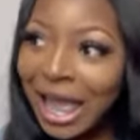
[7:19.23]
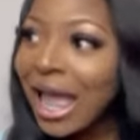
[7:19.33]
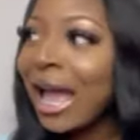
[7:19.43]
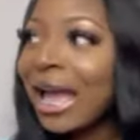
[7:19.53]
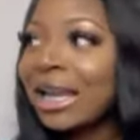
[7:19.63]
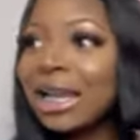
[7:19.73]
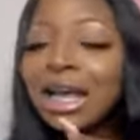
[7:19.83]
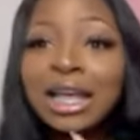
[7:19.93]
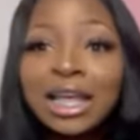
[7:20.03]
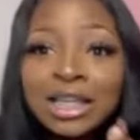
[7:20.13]
And
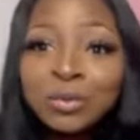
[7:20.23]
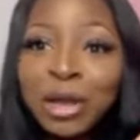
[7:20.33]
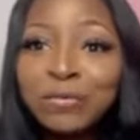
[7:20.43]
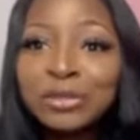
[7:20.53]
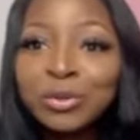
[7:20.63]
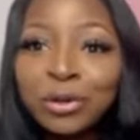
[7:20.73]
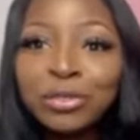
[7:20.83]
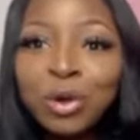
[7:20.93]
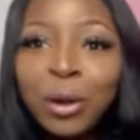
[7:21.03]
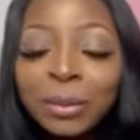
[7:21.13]
his wife was going
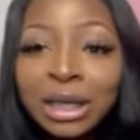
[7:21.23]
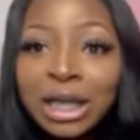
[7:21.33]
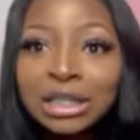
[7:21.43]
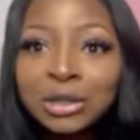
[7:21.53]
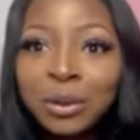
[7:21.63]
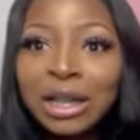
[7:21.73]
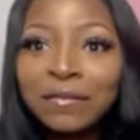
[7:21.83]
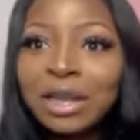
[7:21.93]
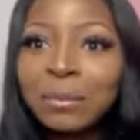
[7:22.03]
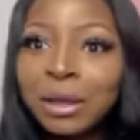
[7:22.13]
through complications while
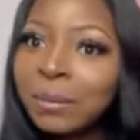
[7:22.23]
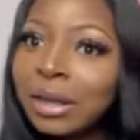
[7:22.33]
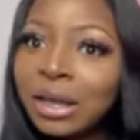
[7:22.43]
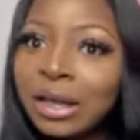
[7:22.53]
having a baby.